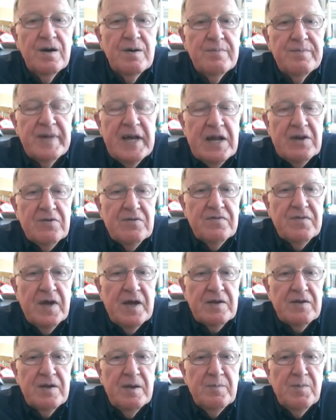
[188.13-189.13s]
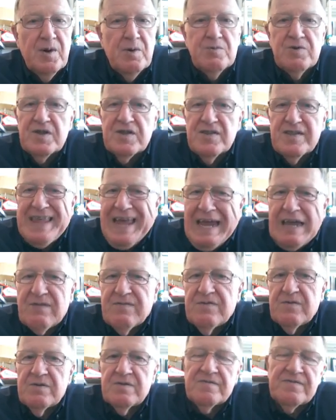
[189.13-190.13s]
Matter of fact, I'm always
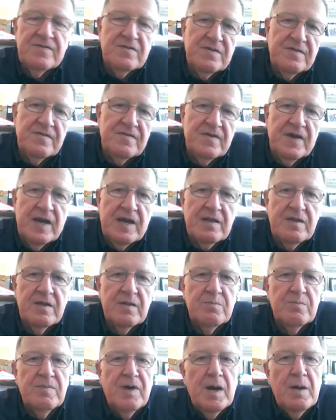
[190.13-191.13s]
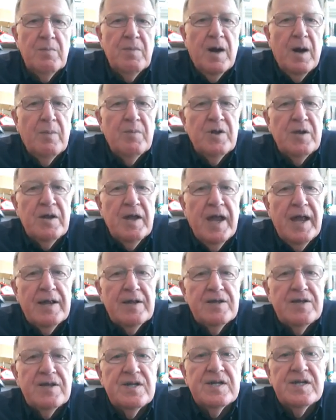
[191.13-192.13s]
thankful for the fact that my mom and
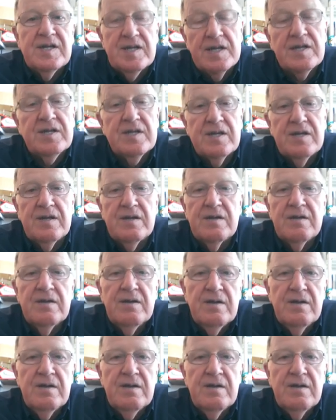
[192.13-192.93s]
dad insisted